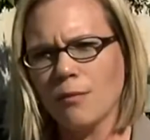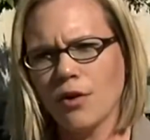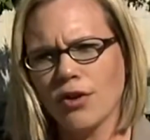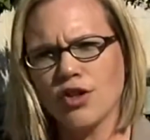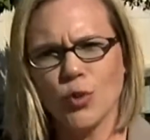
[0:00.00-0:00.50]
And
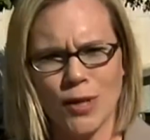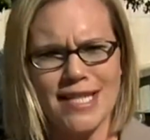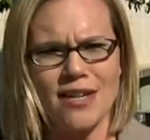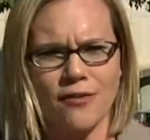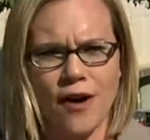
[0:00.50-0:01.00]
more than
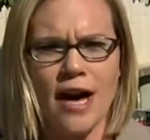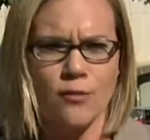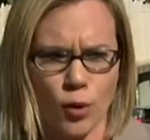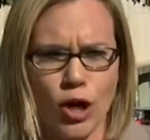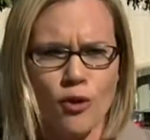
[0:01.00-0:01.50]

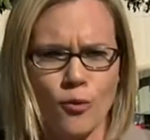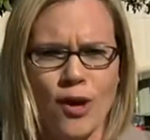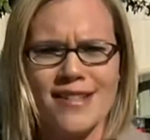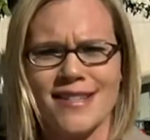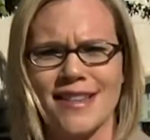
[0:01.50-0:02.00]
25 were
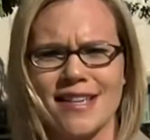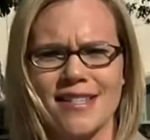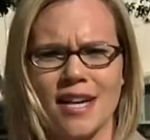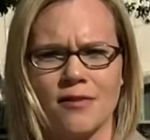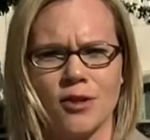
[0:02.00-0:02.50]
arrested
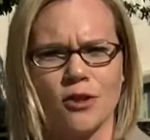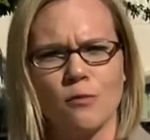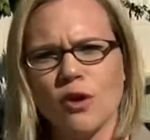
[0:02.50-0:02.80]
this afternoon.